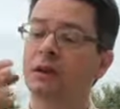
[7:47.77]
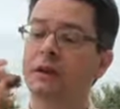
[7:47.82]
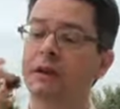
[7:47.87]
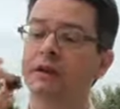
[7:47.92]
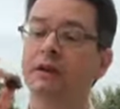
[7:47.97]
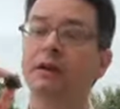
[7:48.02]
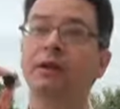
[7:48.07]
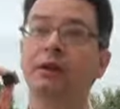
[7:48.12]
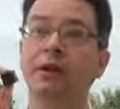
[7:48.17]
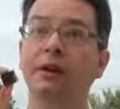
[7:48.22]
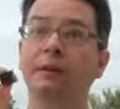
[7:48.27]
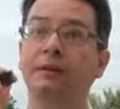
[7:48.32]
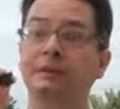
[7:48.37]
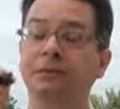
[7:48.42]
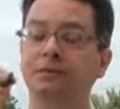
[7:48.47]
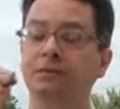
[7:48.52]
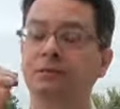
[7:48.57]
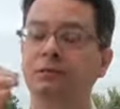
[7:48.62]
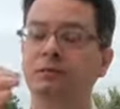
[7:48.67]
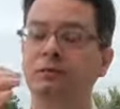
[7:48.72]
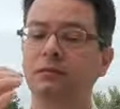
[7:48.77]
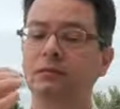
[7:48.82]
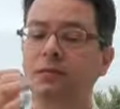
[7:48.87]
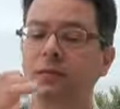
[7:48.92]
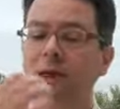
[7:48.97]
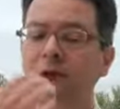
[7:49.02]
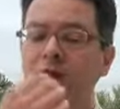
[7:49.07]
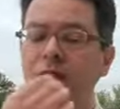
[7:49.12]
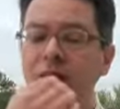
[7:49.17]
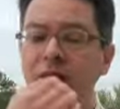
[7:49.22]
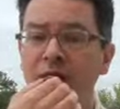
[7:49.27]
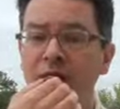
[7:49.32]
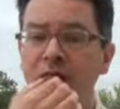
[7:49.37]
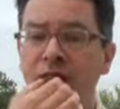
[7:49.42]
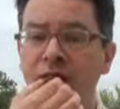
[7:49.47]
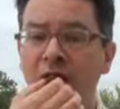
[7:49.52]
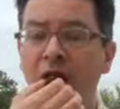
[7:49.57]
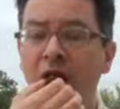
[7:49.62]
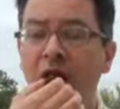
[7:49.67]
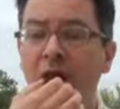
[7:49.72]
Yeah, the salt. That's
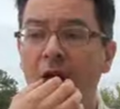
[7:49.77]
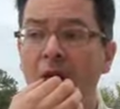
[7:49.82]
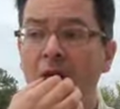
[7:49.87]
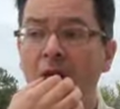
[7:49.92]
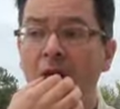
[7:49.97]
interesting.